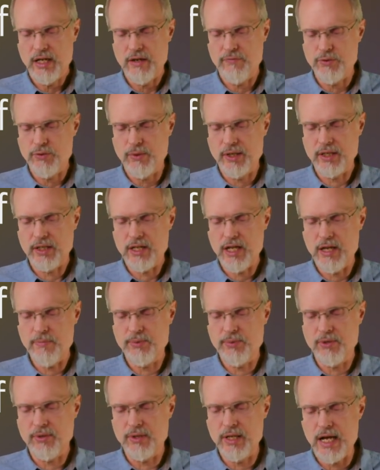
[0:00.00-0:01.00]
If you want to
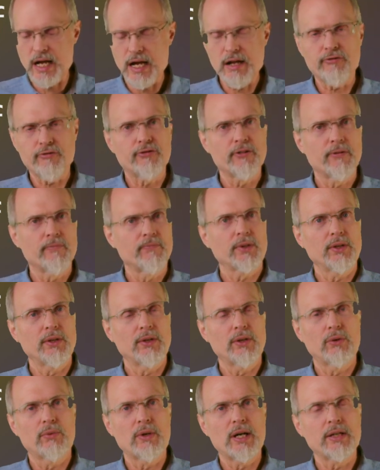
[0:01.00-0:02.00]
keep your life,
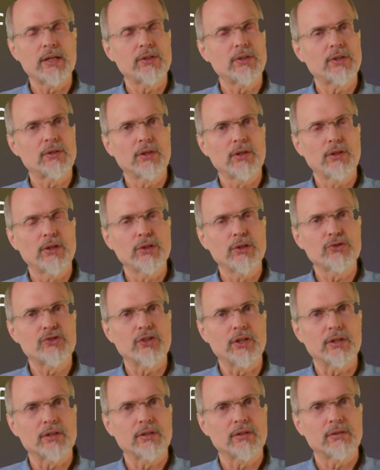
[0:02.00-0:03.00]
you know what? You're going to
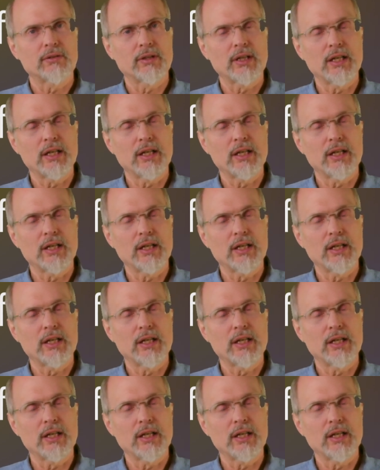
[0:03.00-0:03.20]
lose it.